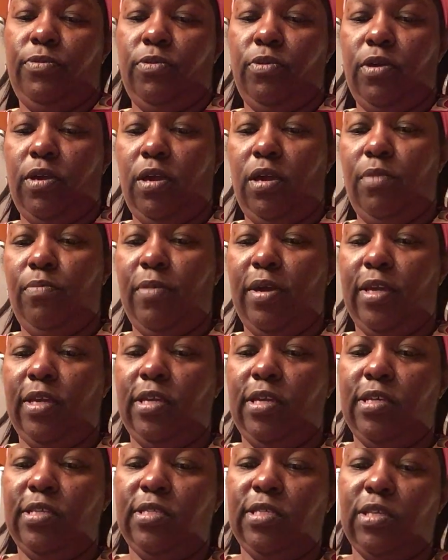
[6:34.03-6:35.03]
Okay, my
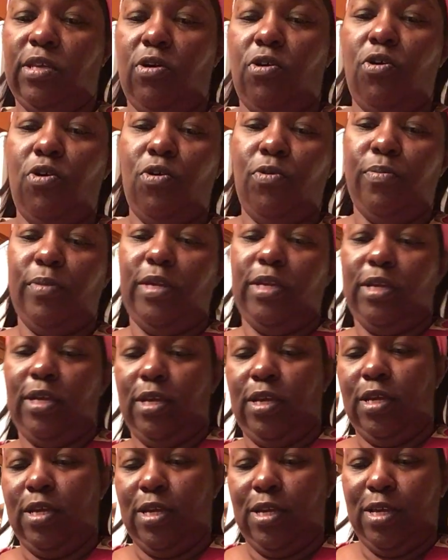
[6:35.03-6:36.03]
kids call me
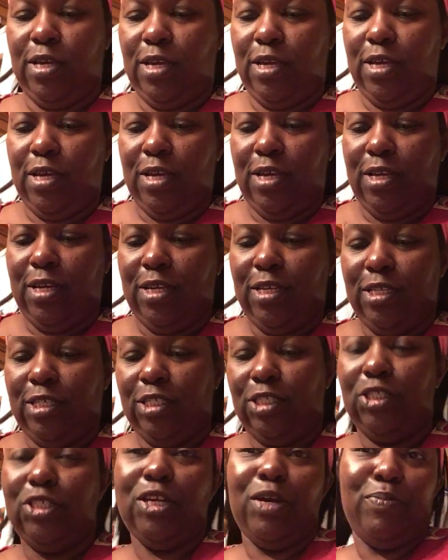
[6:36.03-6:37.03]

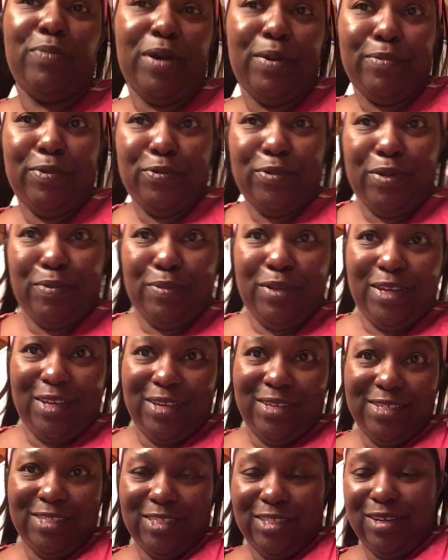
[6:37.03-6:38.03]
Sugar Mama when I'm in the
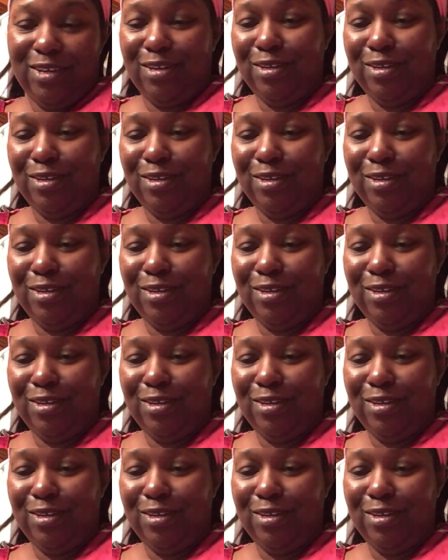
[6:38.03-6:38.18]
kitchen